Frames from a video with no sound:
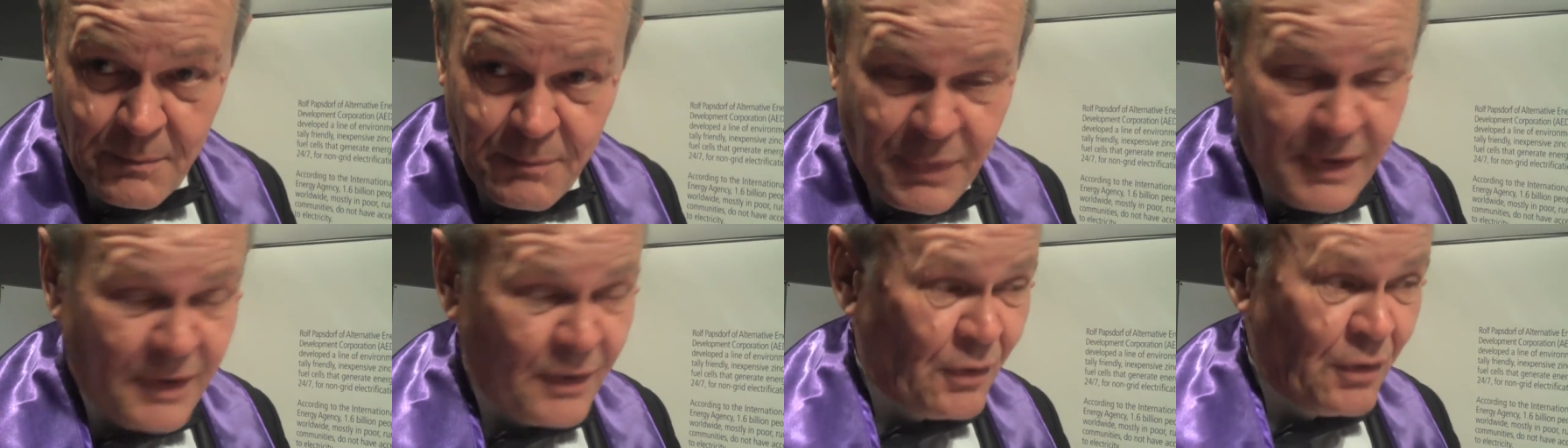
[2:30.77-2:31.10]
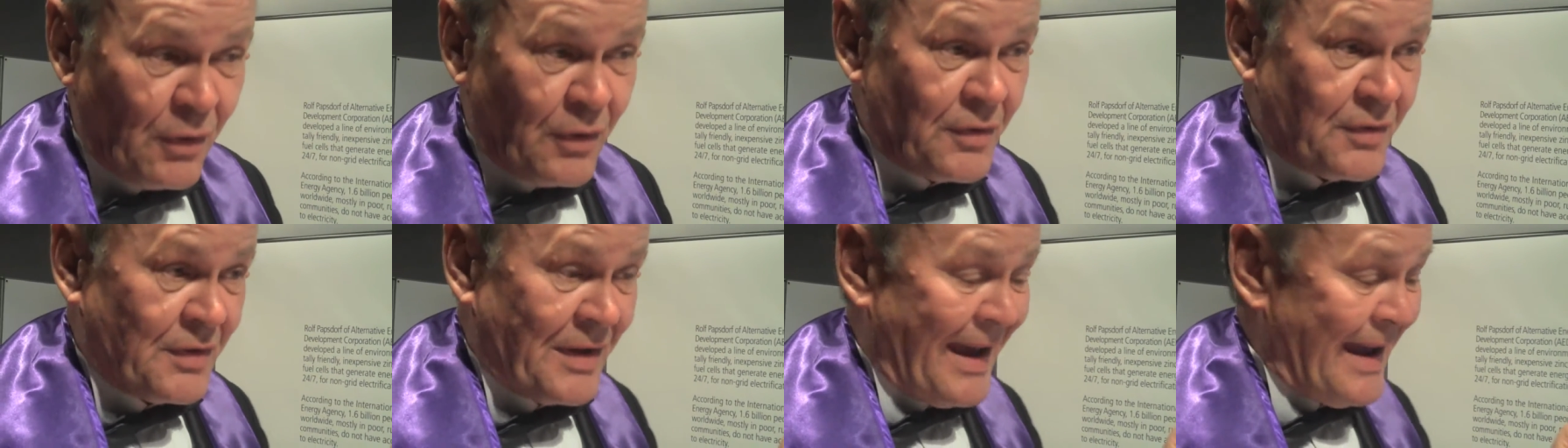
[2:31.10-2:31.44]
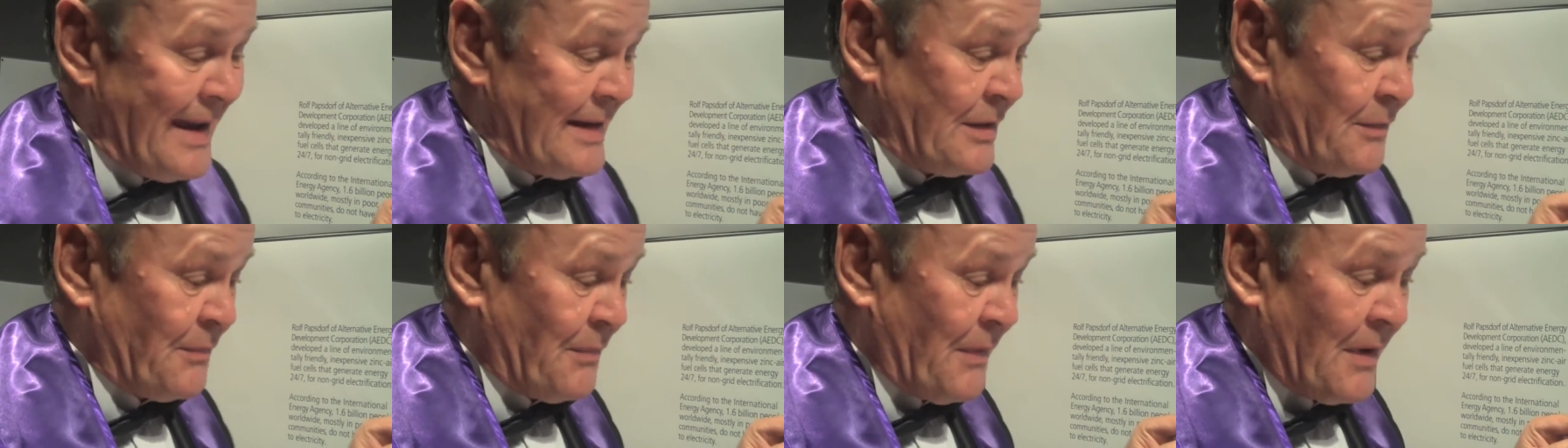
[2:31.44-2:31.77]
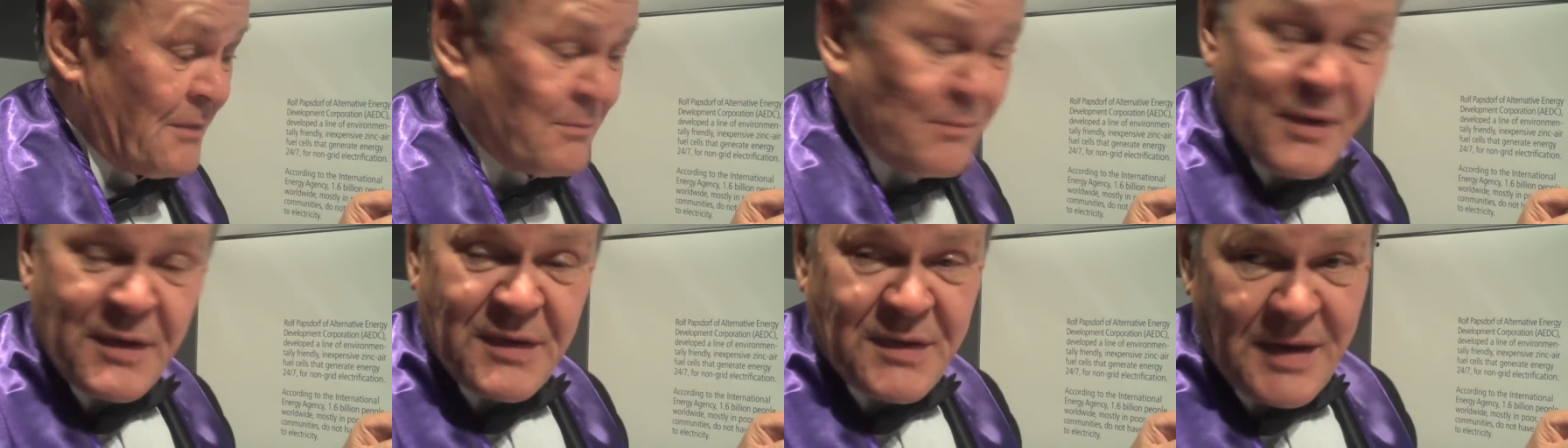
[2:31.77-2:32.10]
because
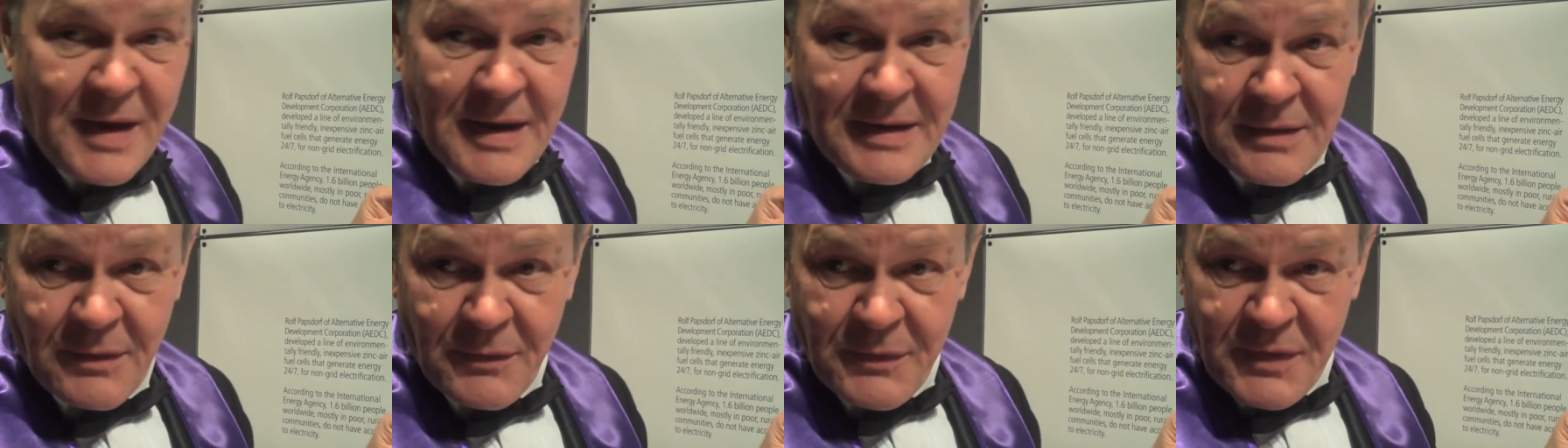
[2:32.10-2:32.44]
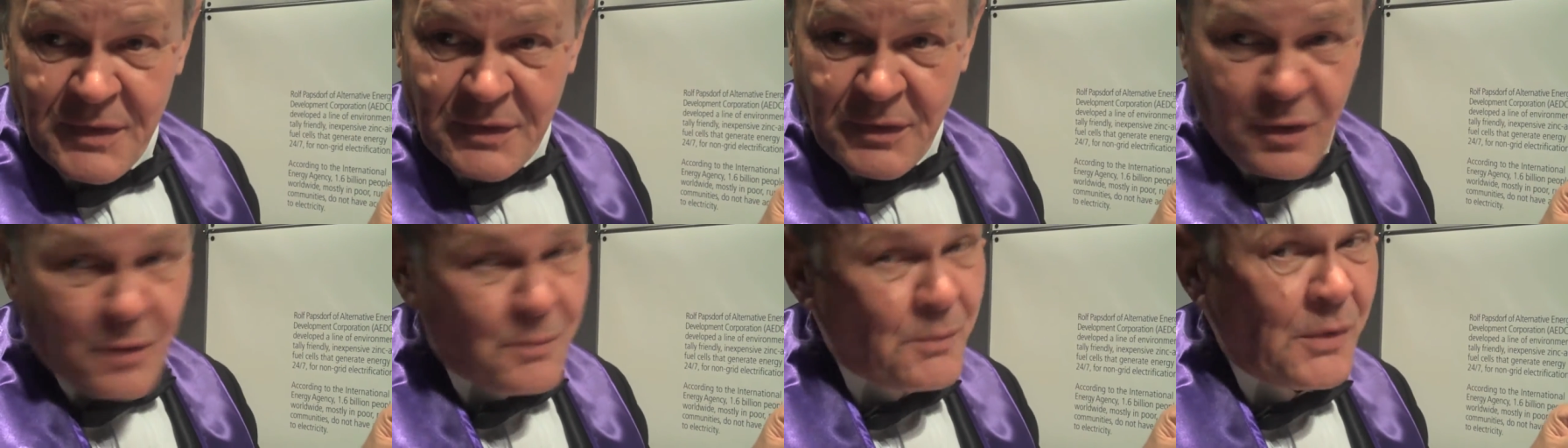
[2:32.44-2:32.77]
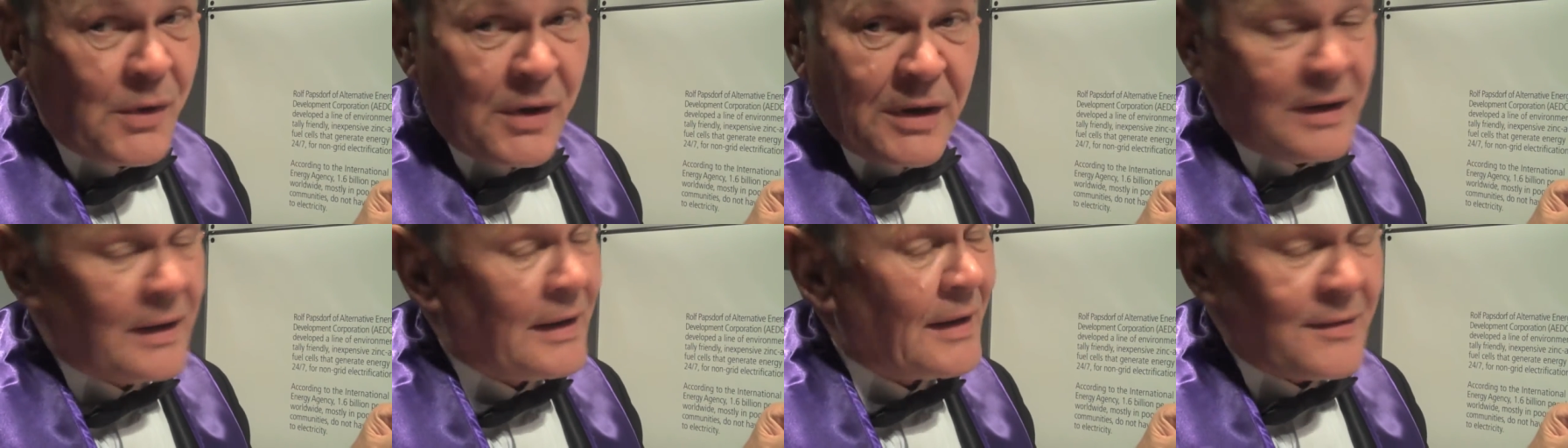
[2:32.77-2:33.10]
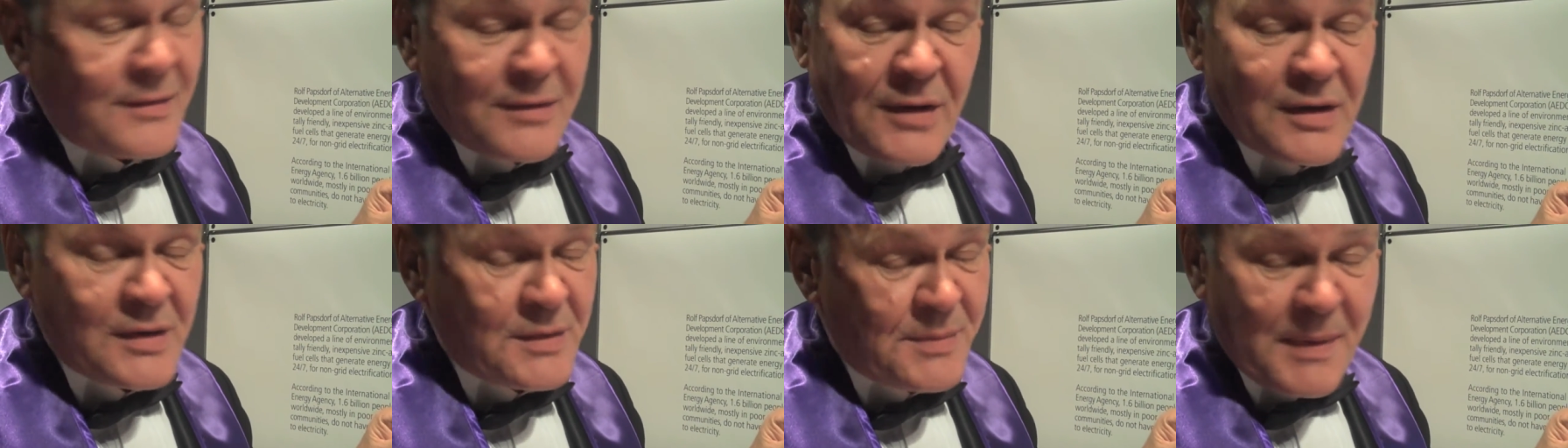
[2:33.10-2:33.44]
eighty-five percent of the community
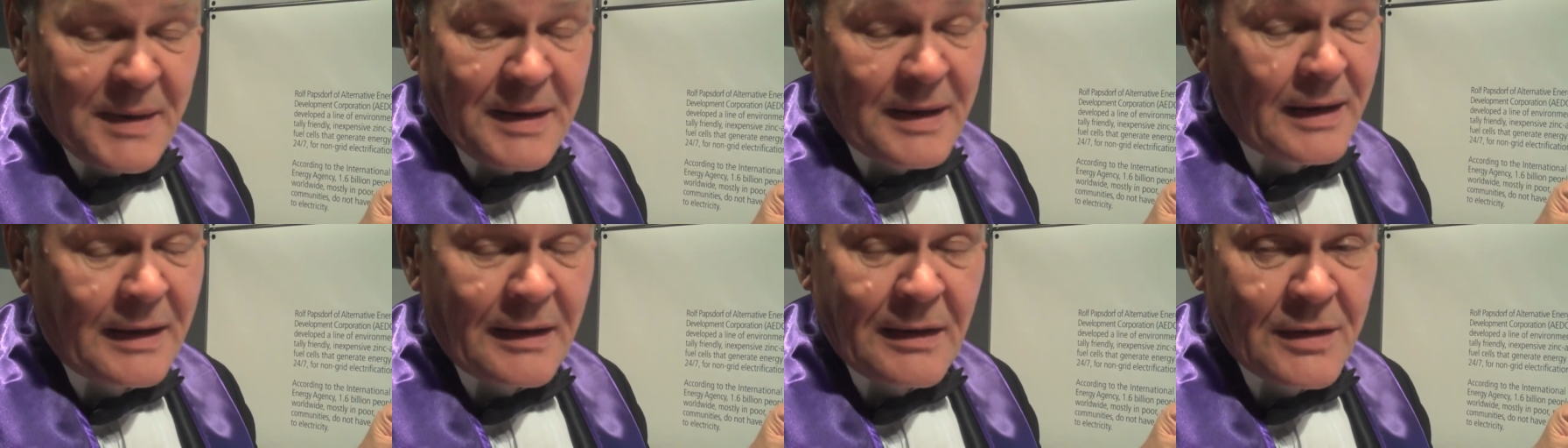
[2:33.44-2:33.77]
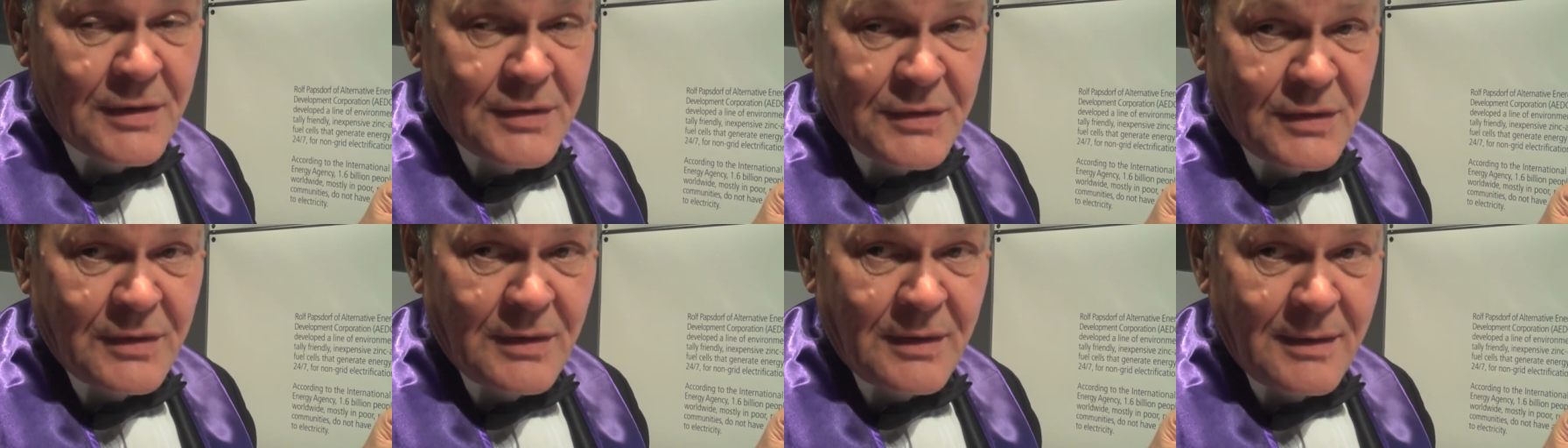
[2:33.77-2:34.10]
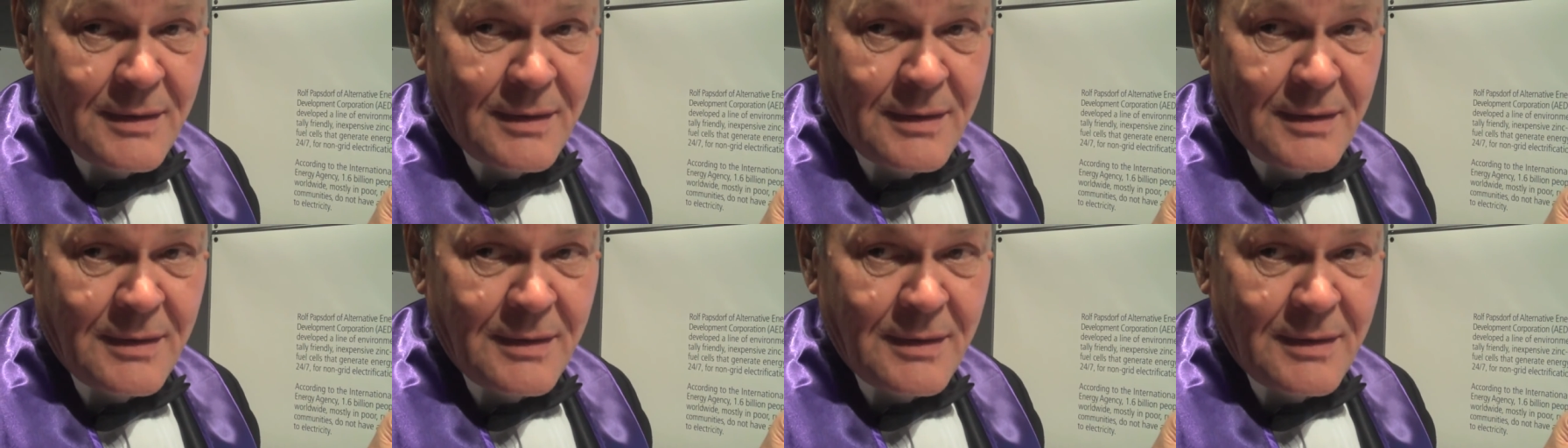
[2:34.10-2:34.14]
does not speak English,